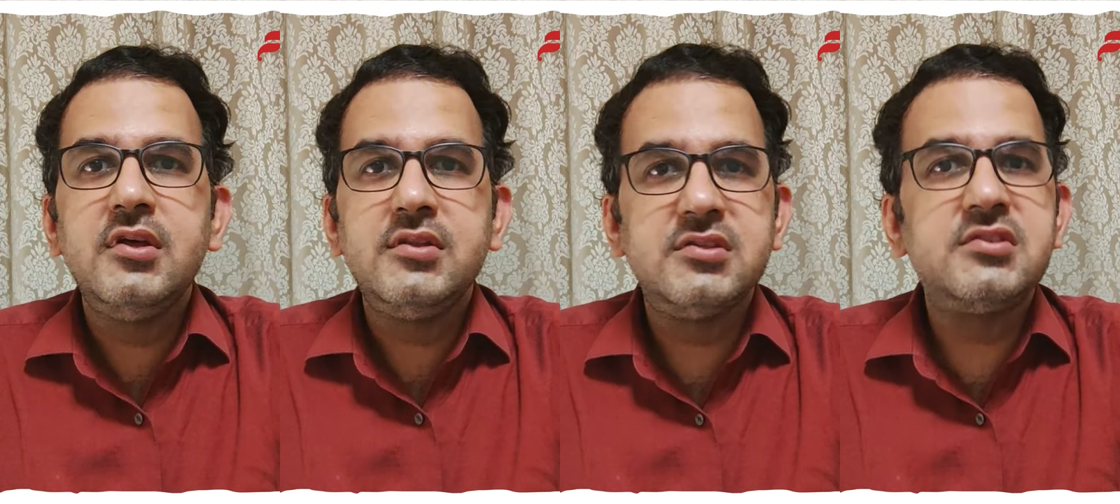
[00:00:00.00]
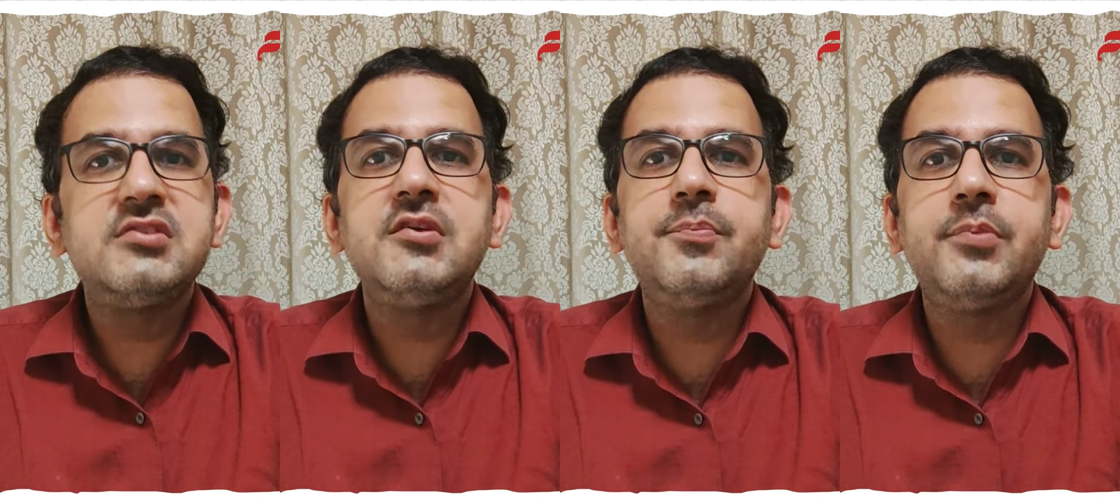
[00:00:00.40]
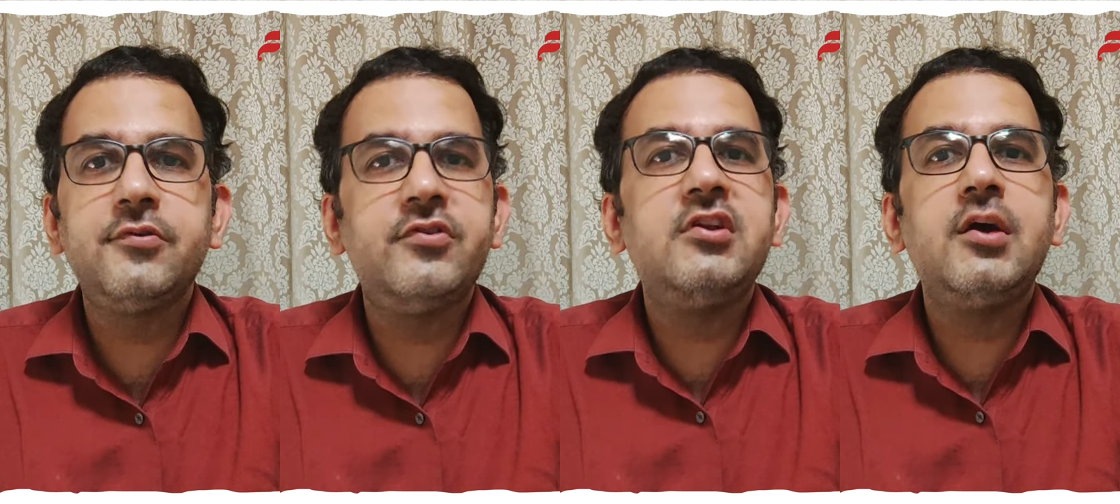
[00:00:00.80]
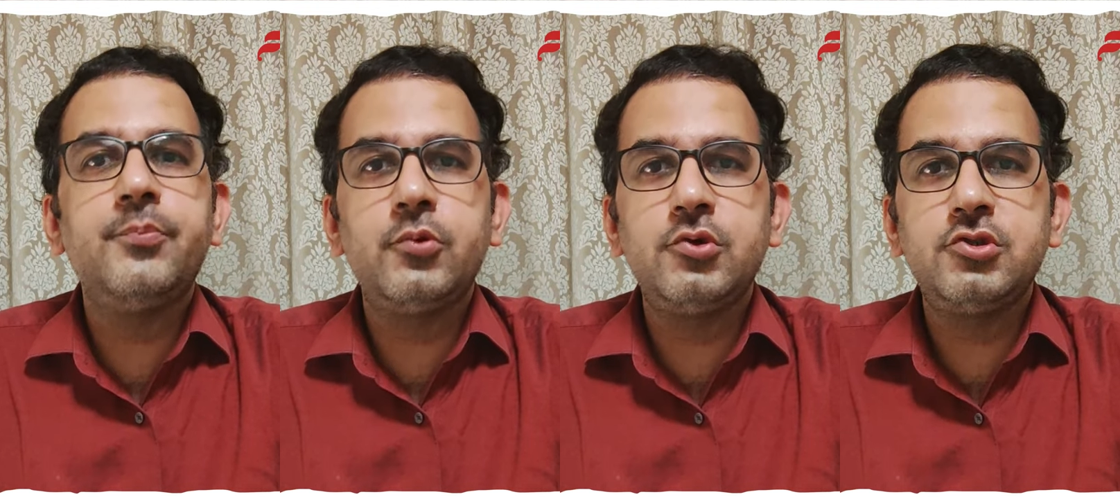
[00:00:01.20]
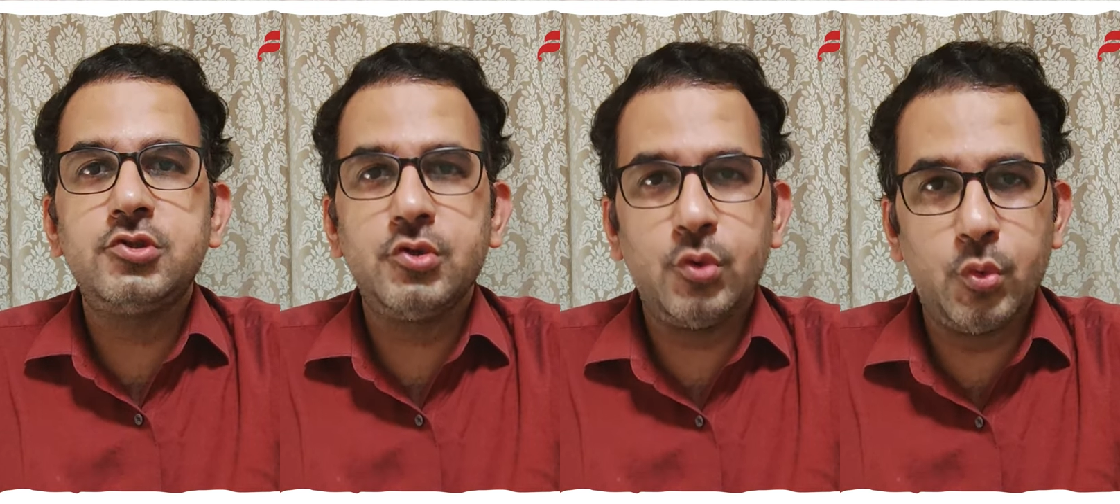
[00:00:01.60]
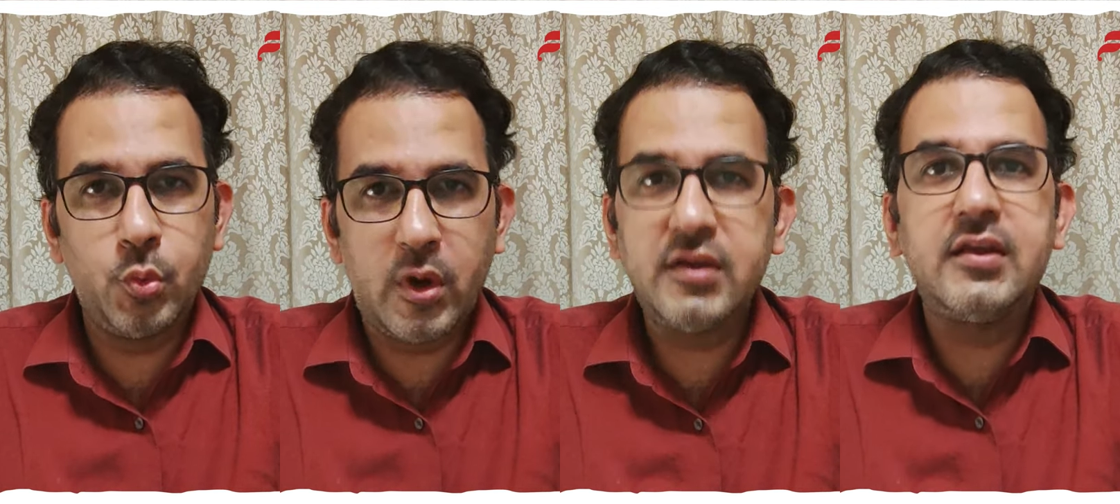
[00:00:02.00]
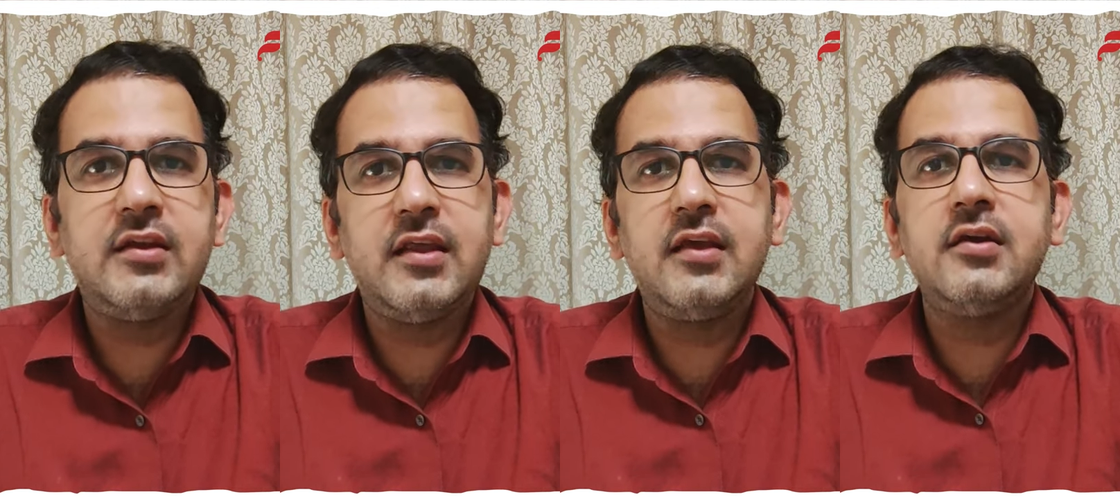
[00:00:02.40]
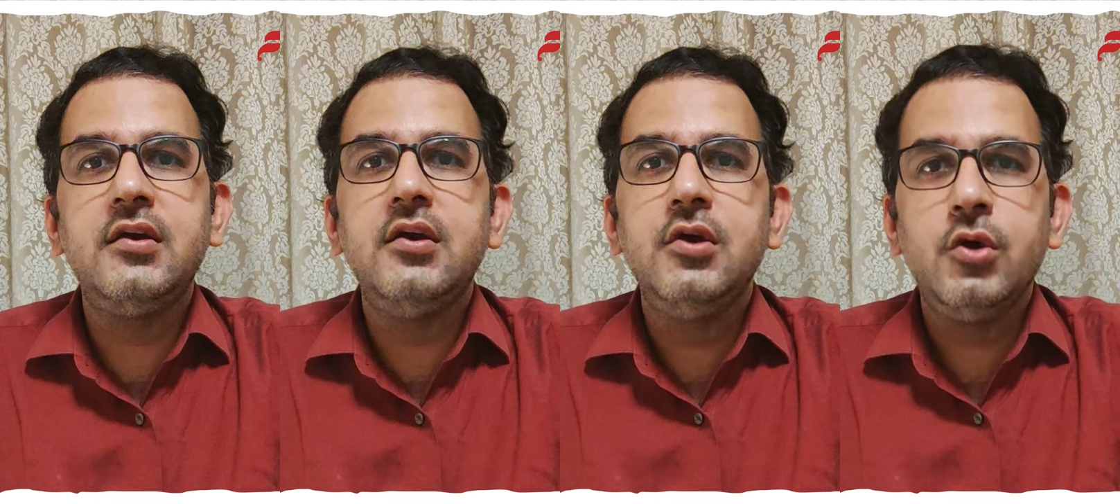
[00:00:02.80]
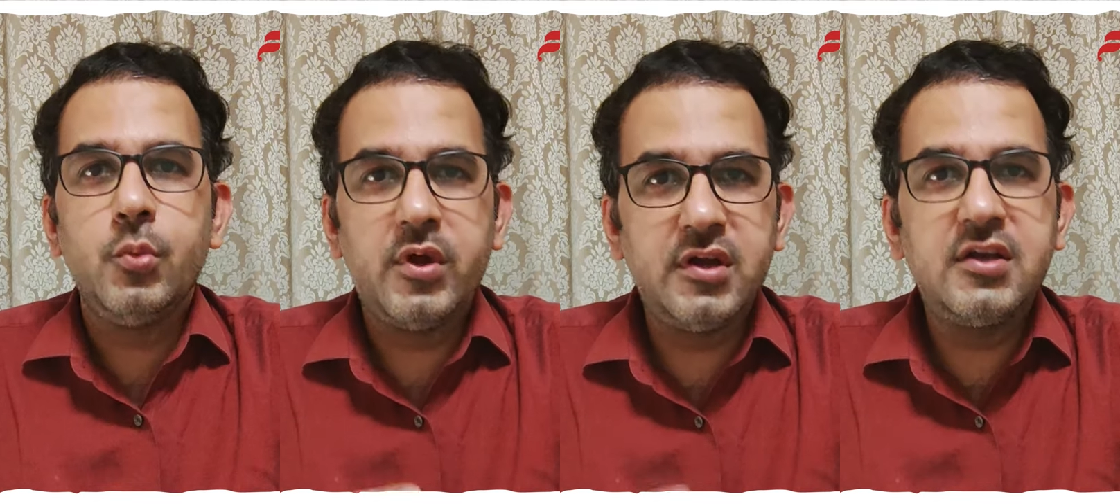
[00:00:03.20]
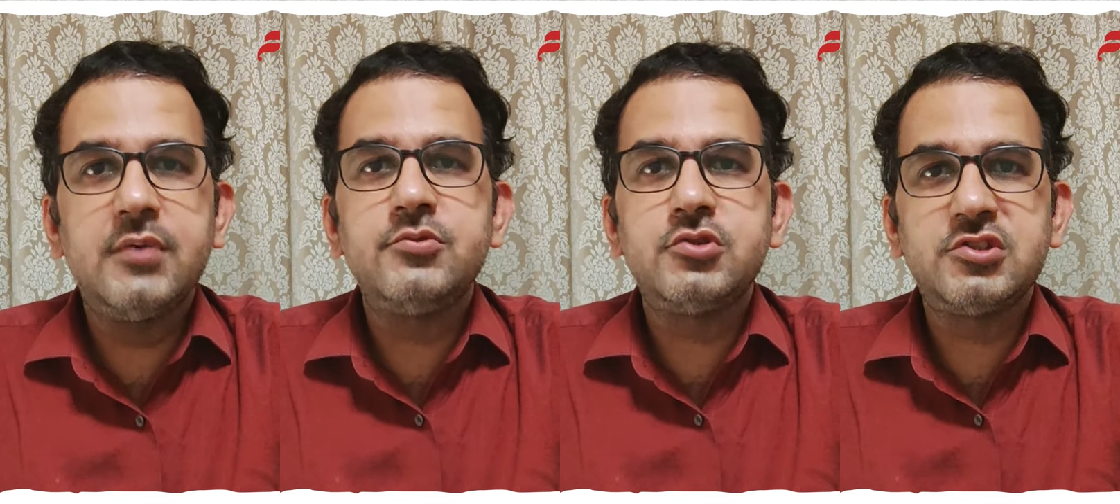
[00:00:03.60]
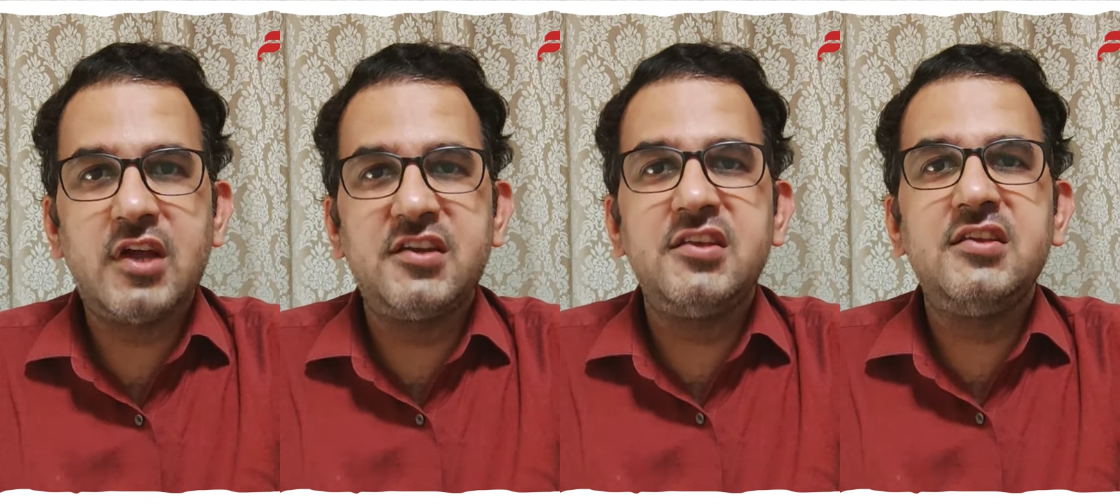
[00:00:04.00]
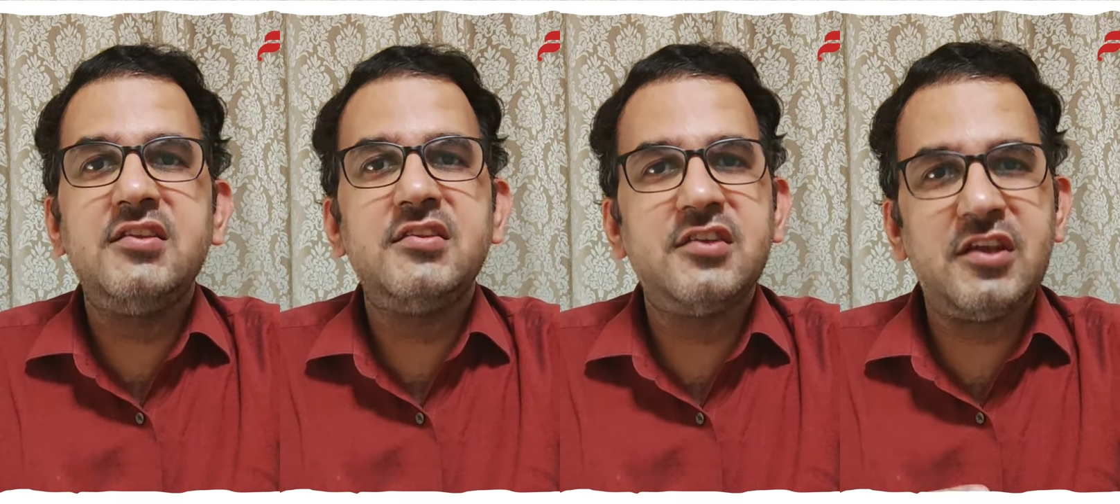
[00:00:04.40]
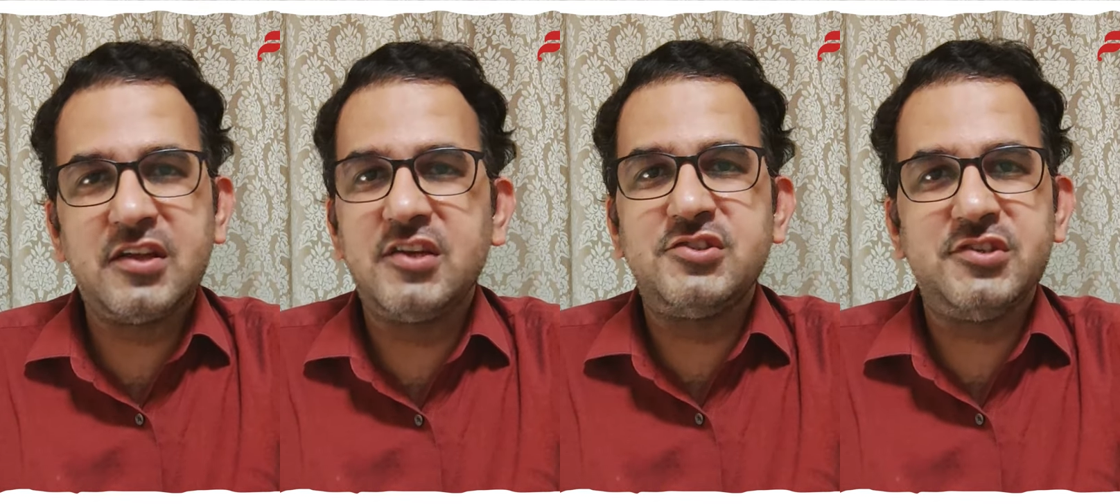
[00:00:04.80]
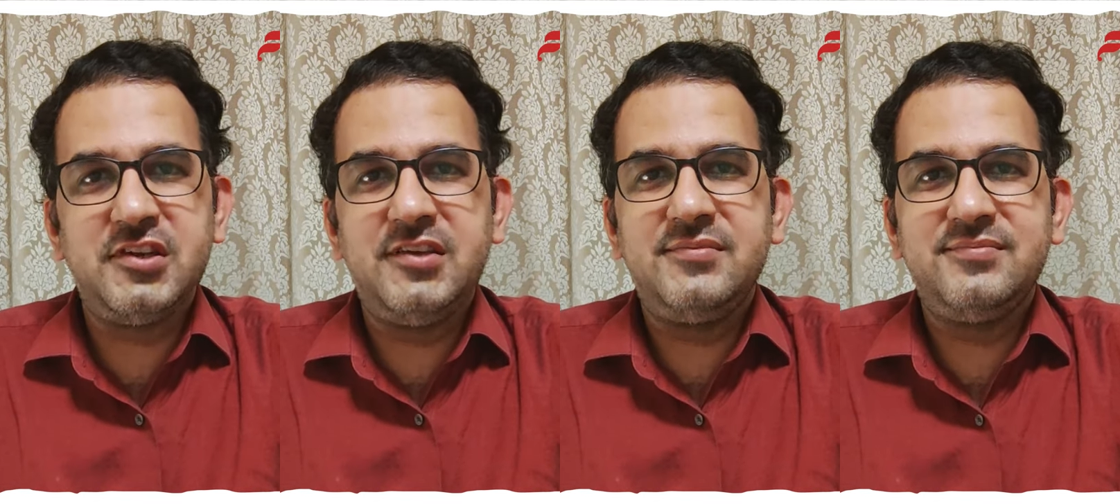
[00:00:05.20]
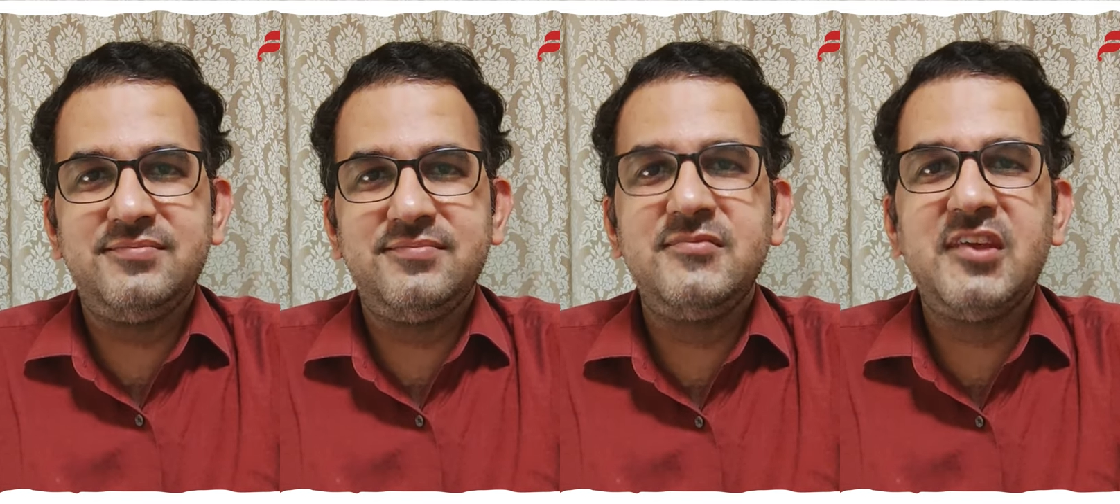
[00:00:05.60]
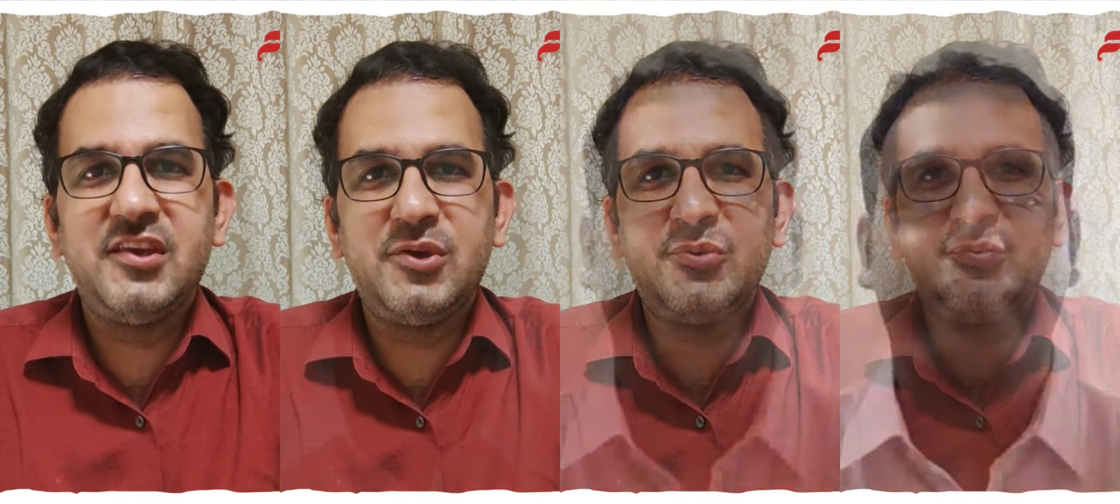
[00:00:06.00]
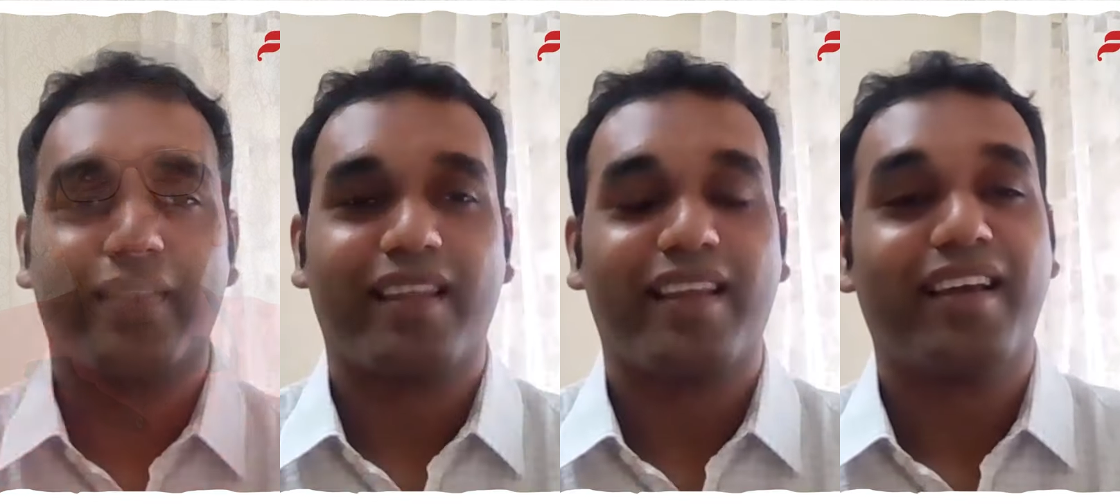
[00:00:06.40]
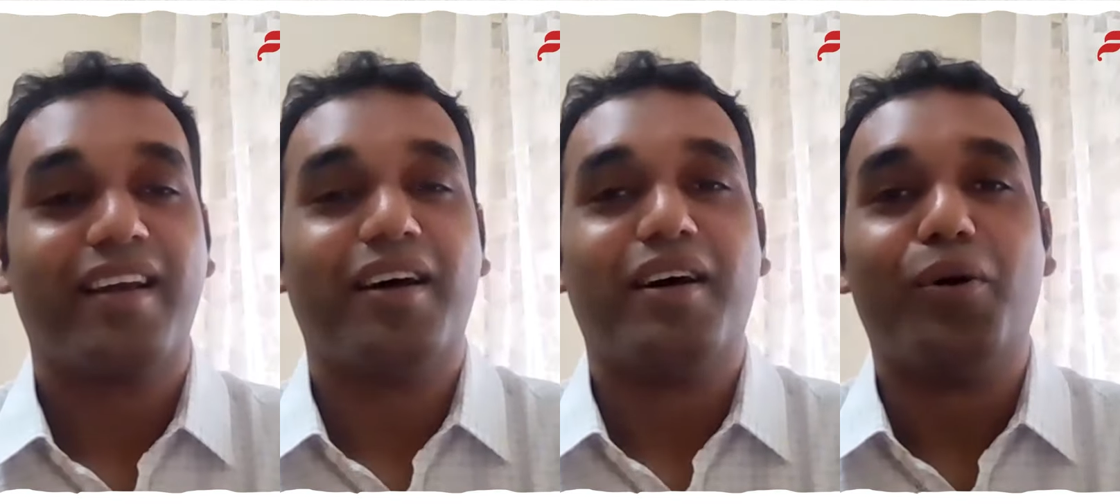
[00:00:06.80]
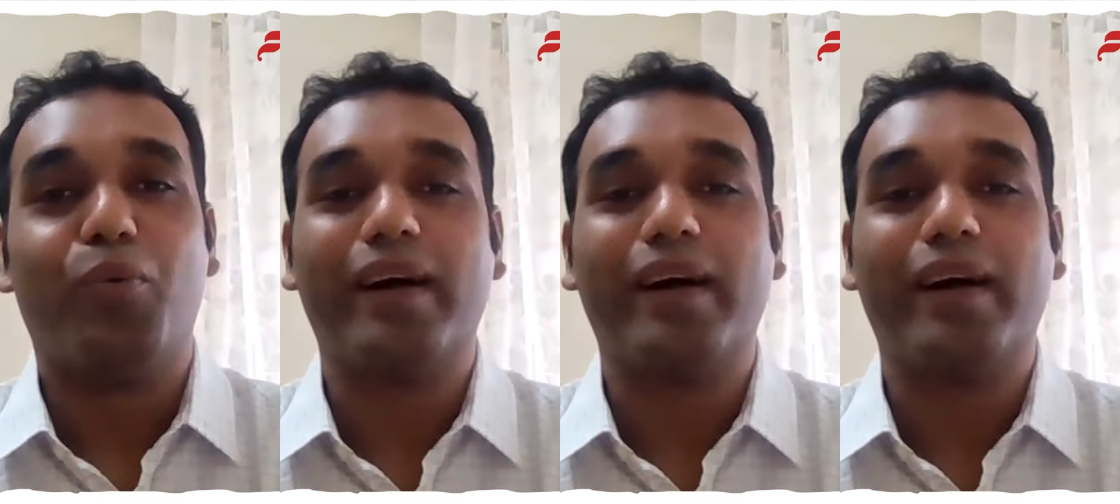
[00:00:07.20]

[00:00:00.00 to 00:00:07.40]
this is the perfect approach one can take when it comes to starting the guitar journey. Thank you.